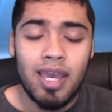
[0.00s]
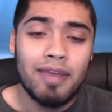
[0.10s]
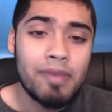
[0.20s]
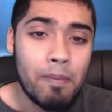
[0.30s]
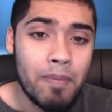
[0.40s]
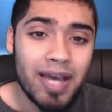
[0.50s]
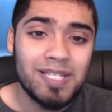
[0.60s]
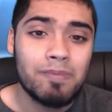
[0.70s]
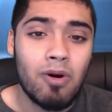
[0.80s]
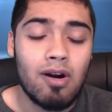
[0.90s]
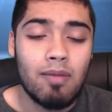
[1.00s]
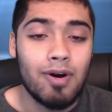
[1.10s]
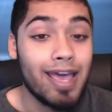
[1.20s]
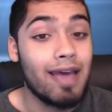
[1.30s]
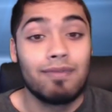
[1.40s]
And the best part
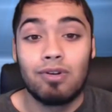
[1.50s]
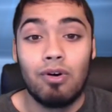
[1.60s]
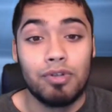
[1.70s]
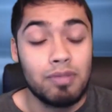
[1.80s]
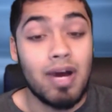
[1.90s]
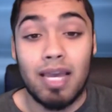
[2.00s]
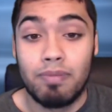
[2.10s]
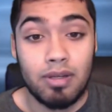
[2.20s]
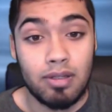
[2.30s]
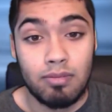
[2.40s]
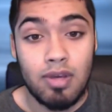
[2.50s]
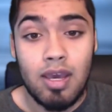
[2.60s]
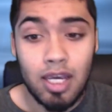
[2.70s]
about having goals, in my opinion,